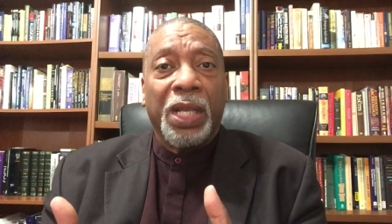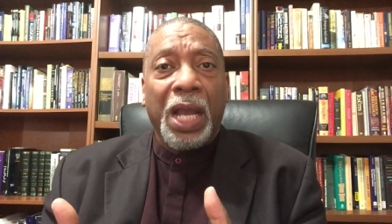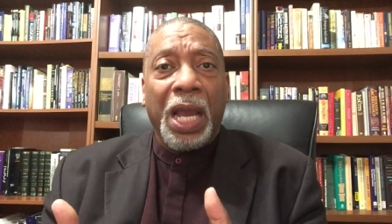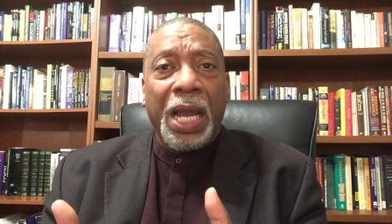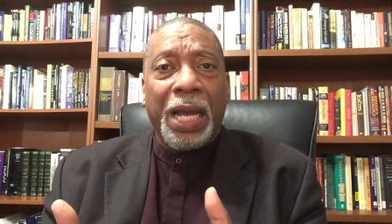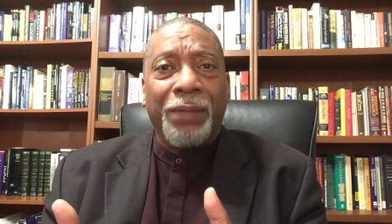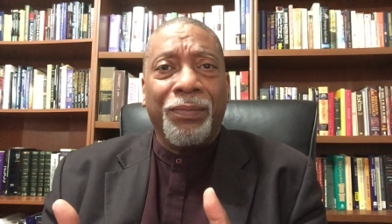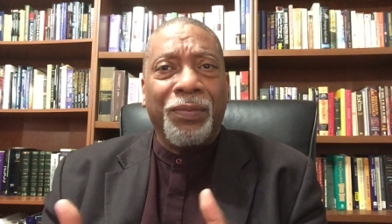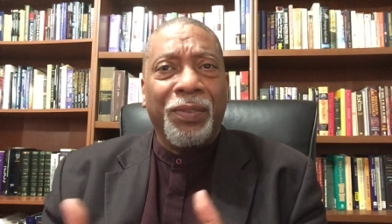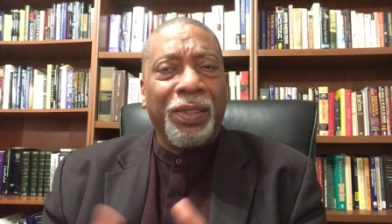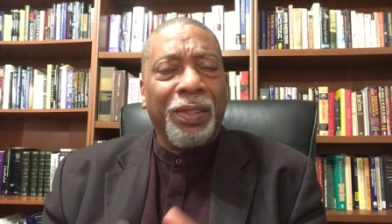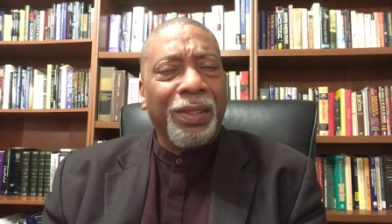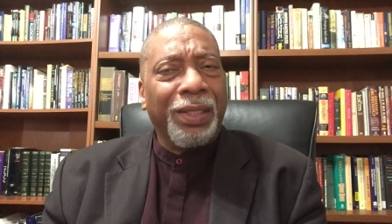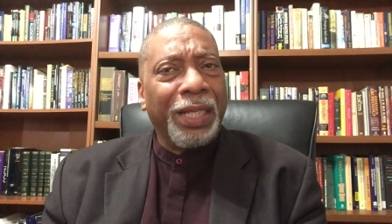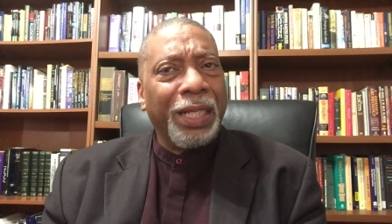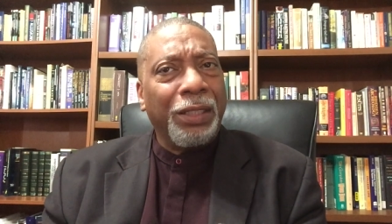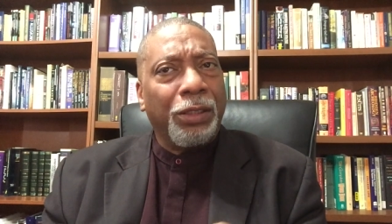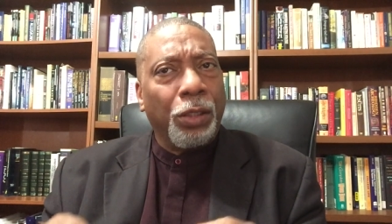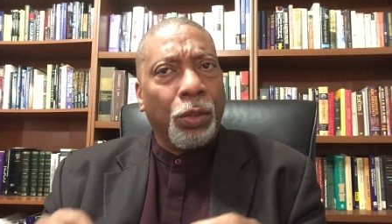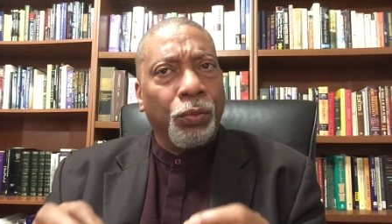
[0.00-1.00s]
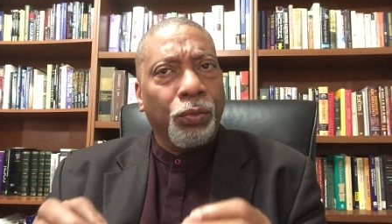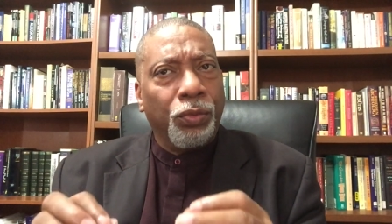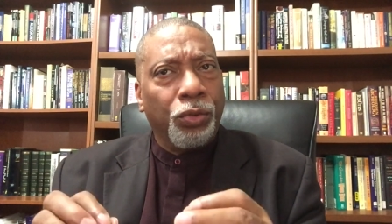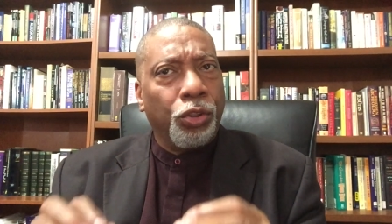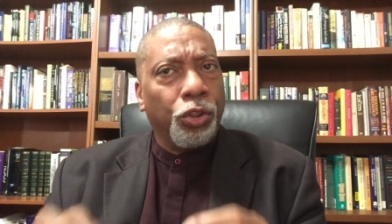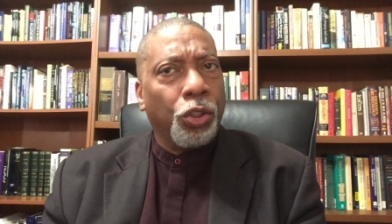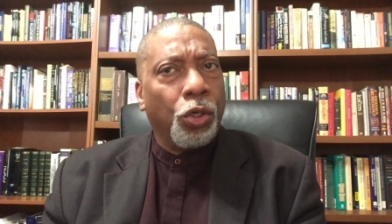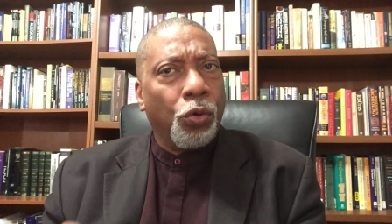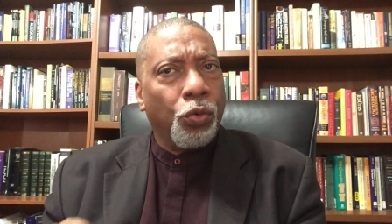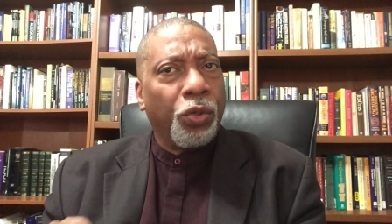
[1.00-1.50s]
and they don't
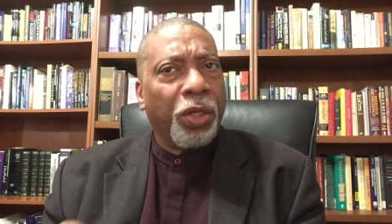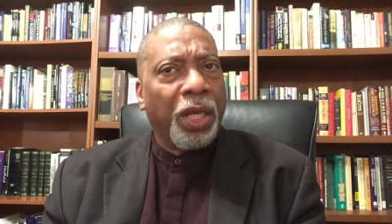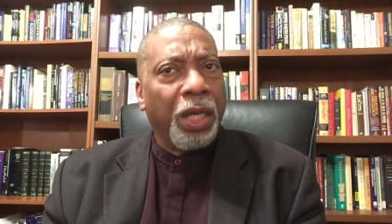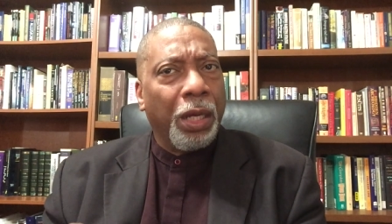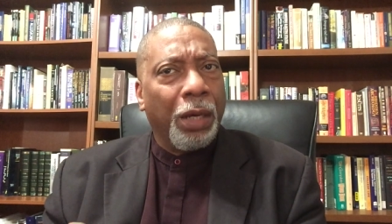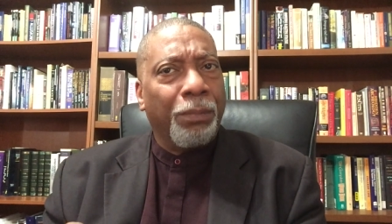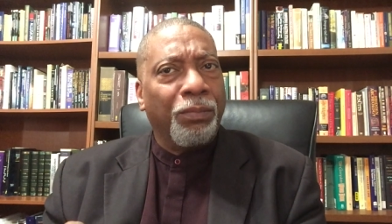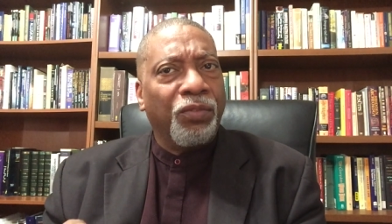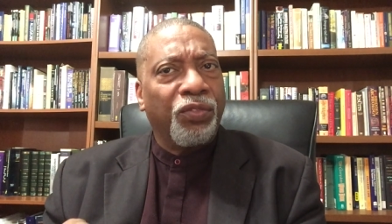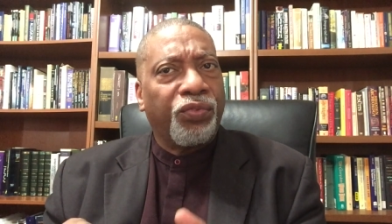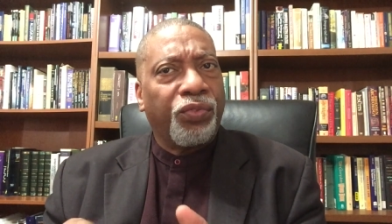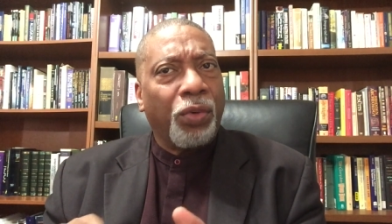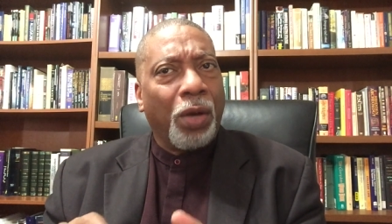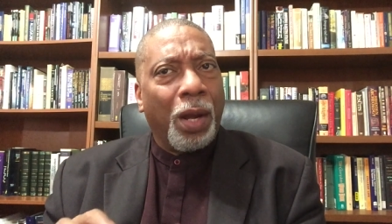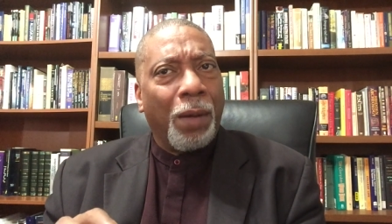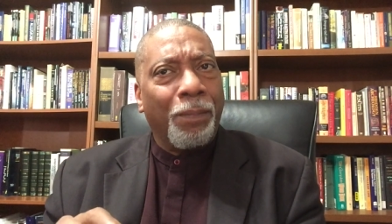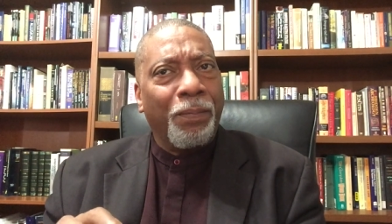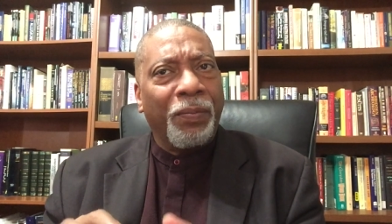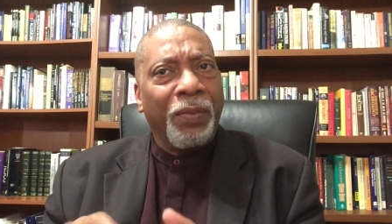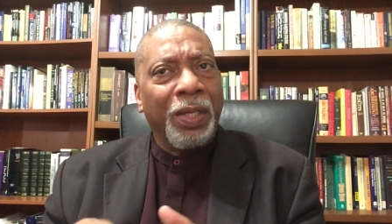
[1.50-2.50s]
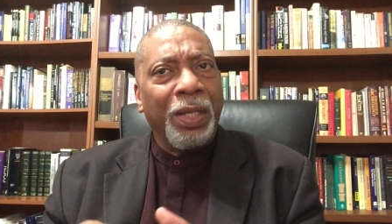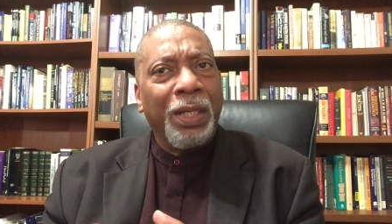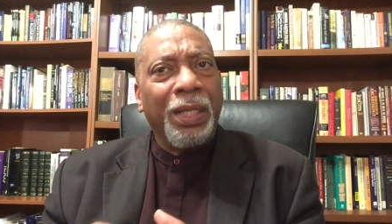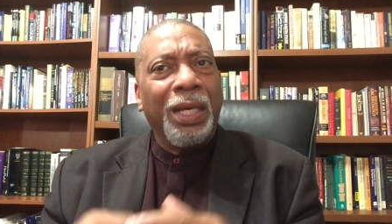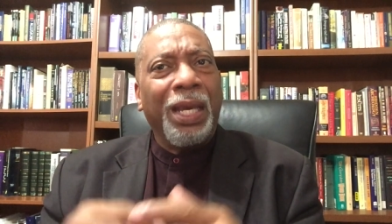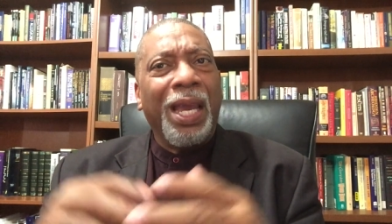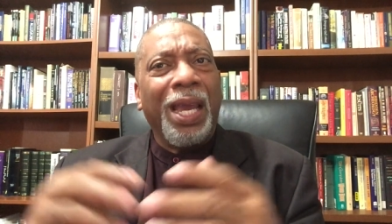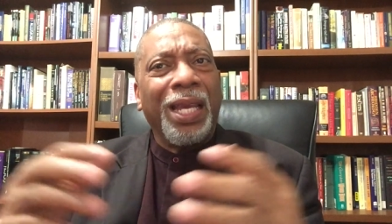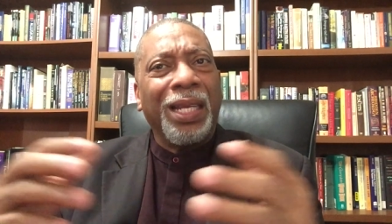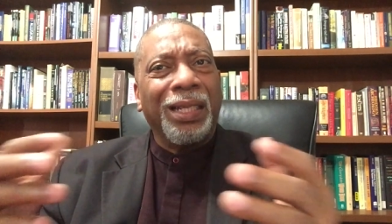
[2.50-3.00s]
know him from
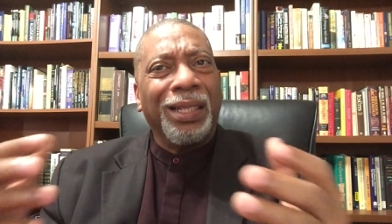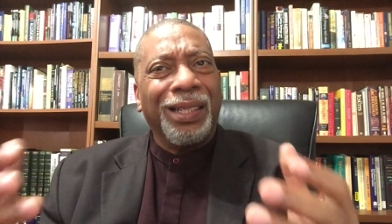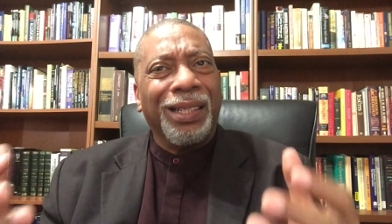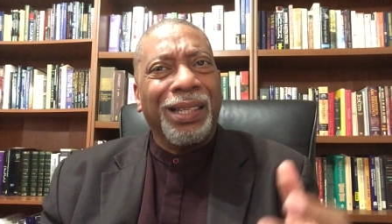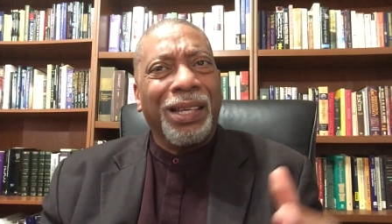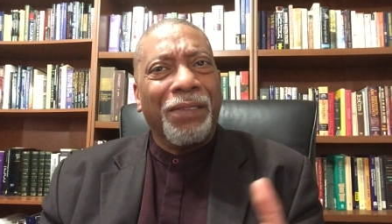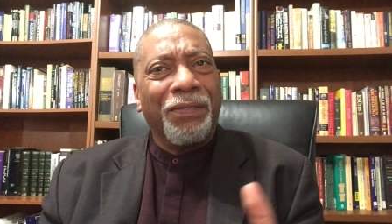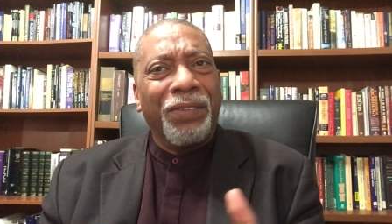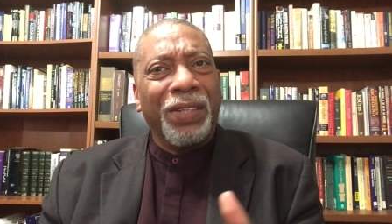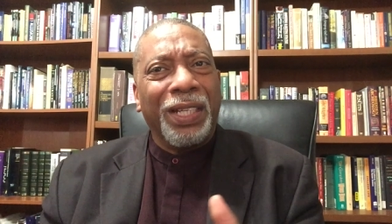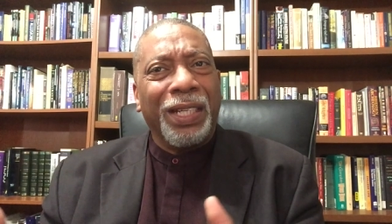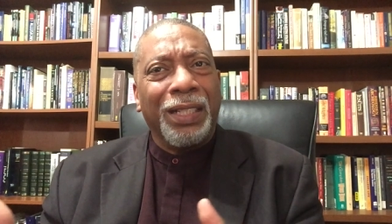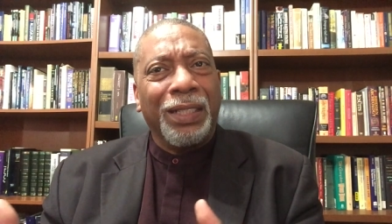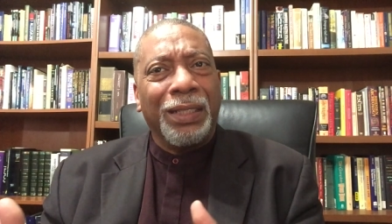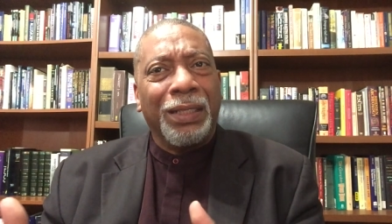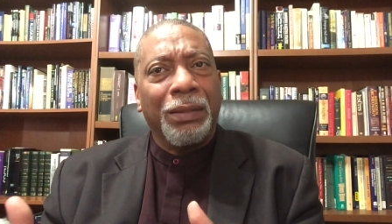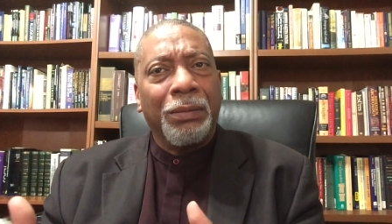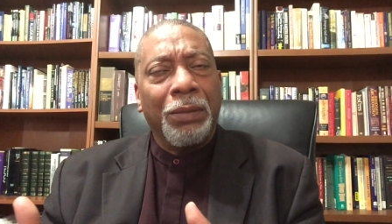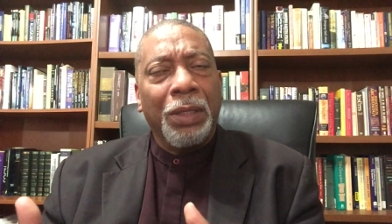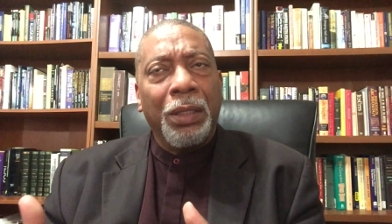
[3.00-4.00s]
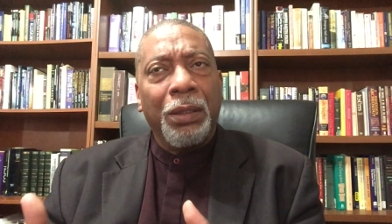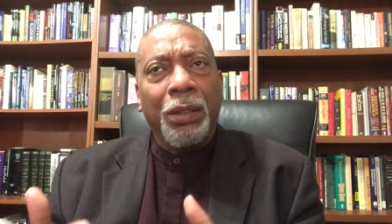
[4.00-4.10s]
a loving